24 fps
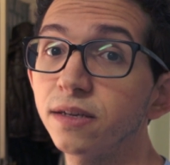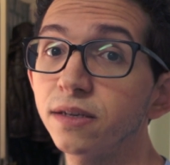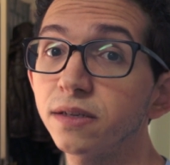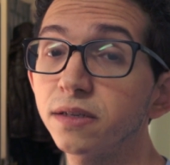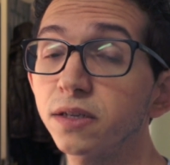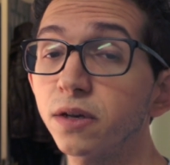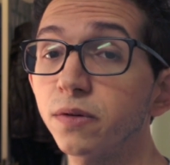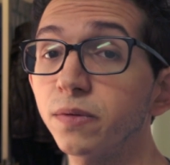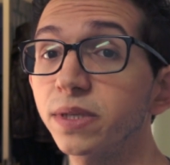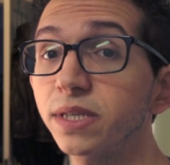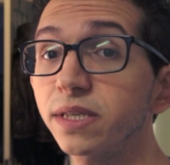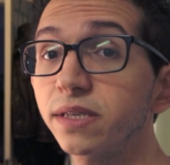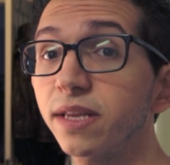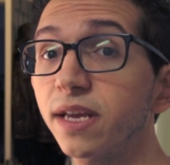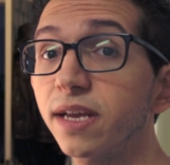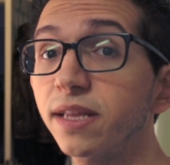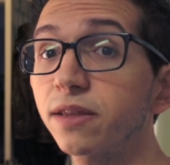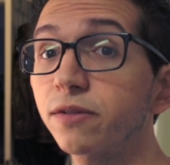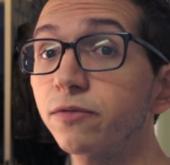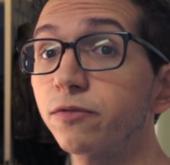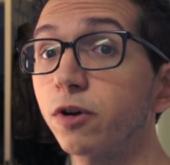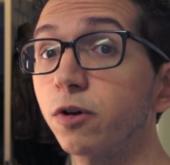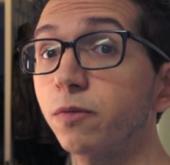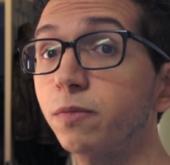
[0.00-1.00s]
So
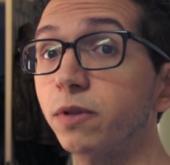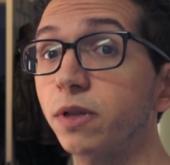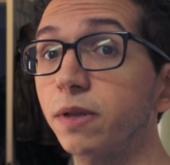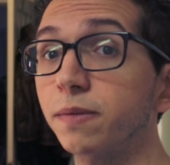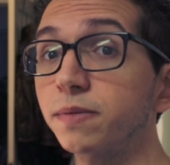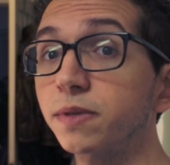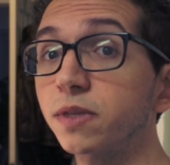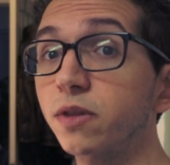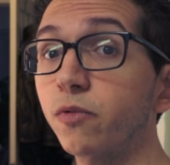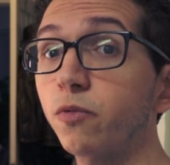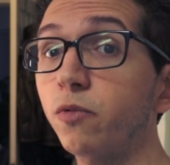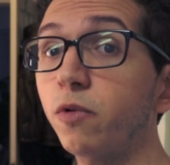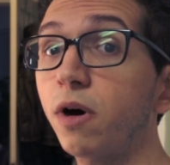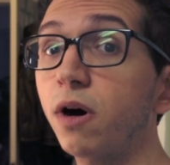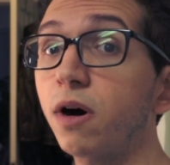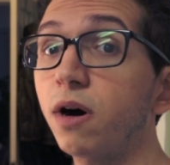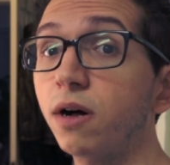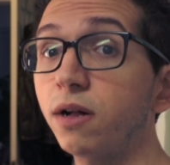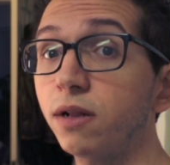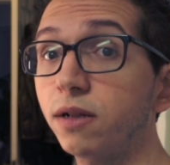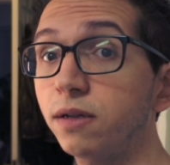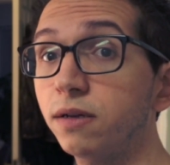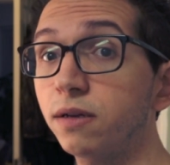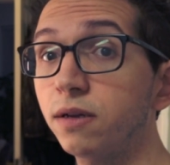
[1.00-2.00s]
instead the rope clips the
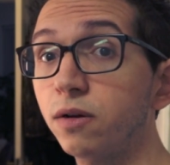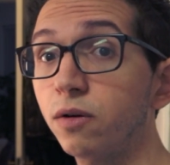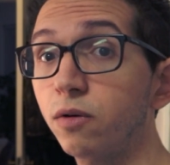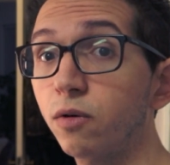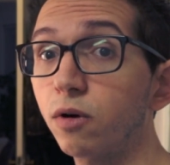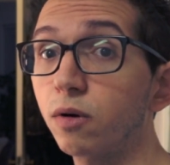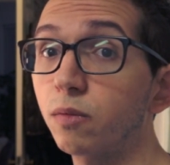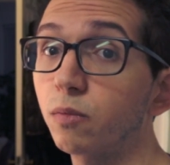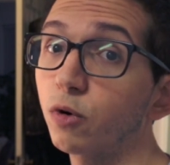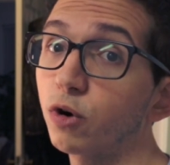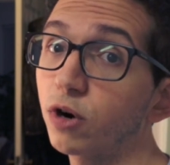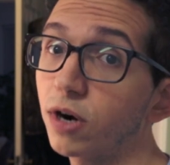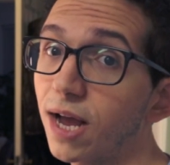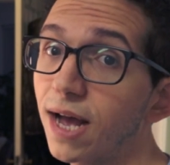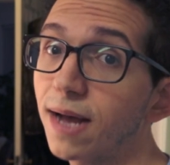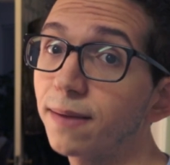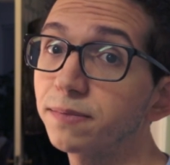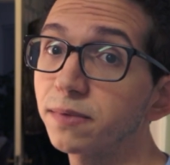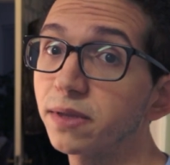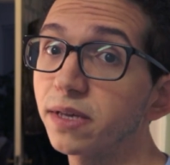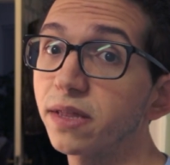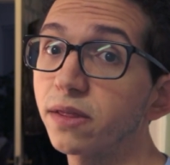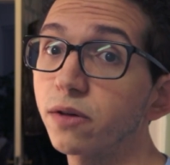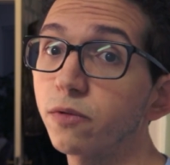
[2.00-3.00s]
wall, or more
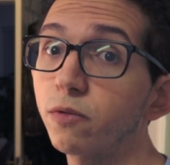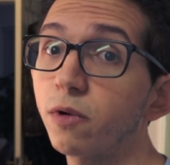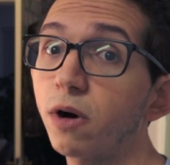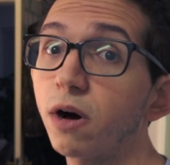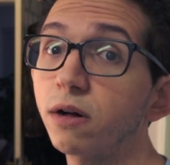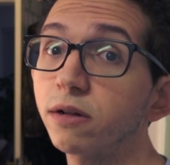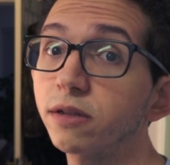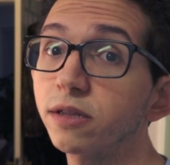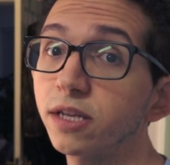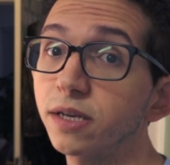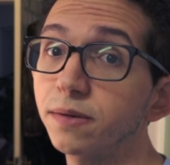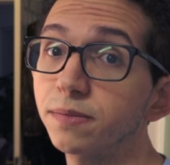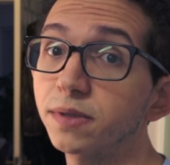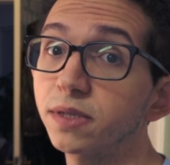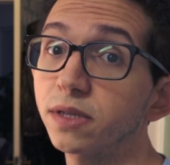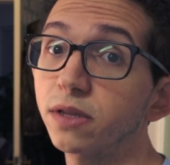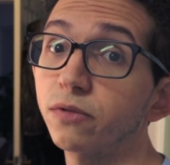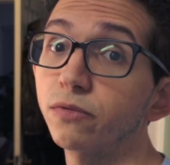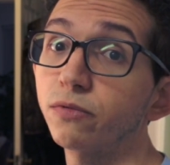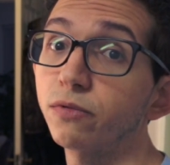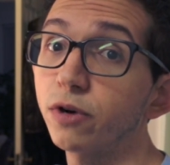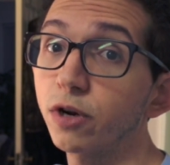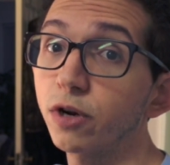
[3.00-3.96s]
aptly the wall clips the